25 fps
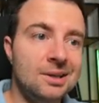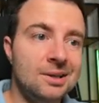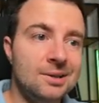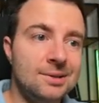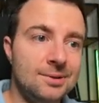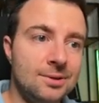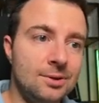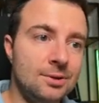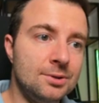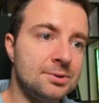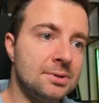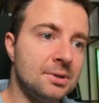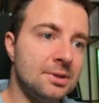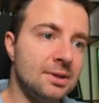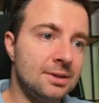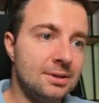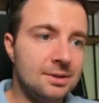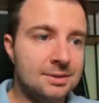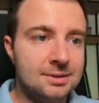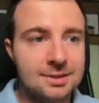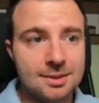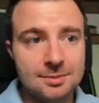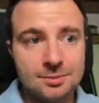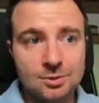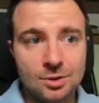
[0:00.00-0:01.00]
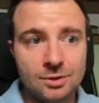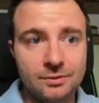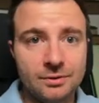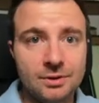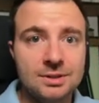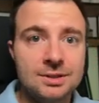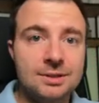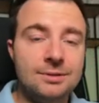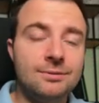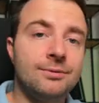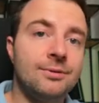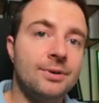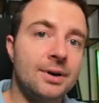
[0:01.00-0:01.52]
you also need a, some sort of a
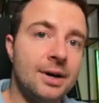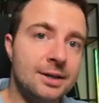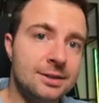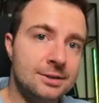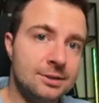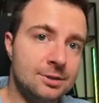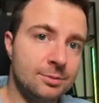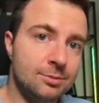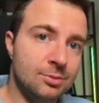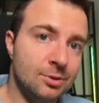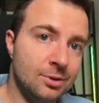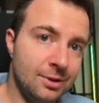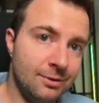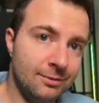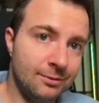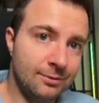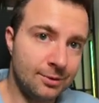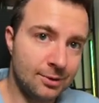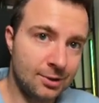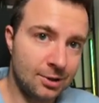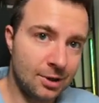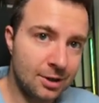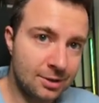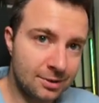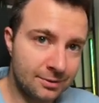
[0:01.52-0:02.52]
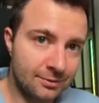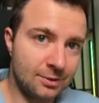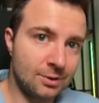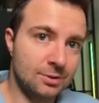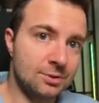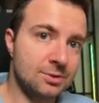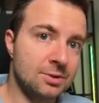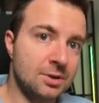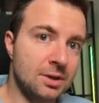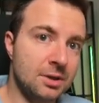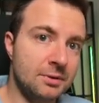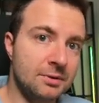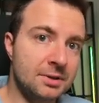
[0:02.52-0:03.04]
device to put in front of
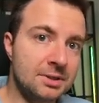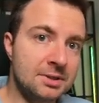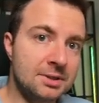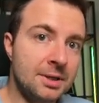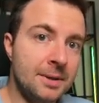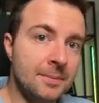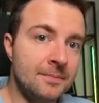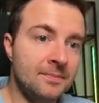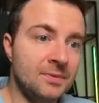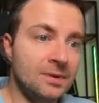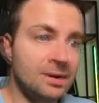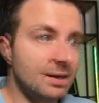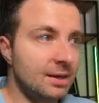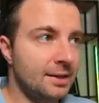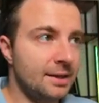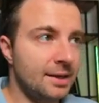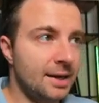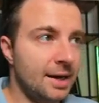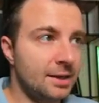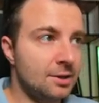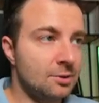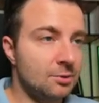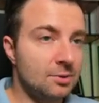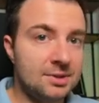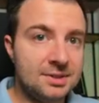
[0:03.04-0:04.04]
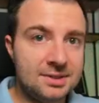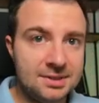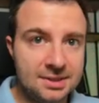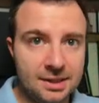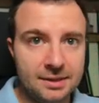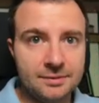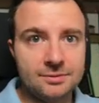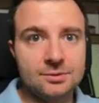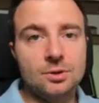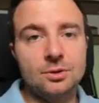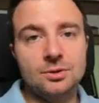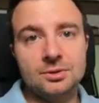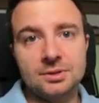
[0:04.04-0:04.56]
those servers that
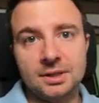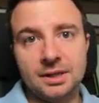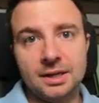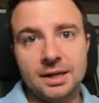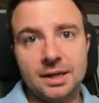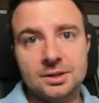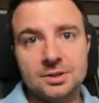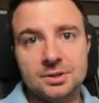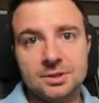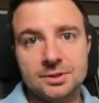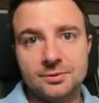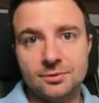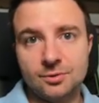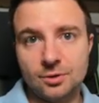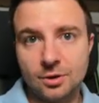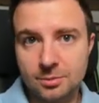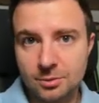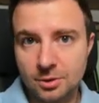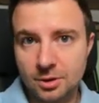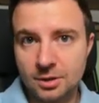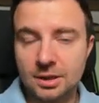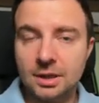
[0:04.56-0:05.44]
receives all the connections from your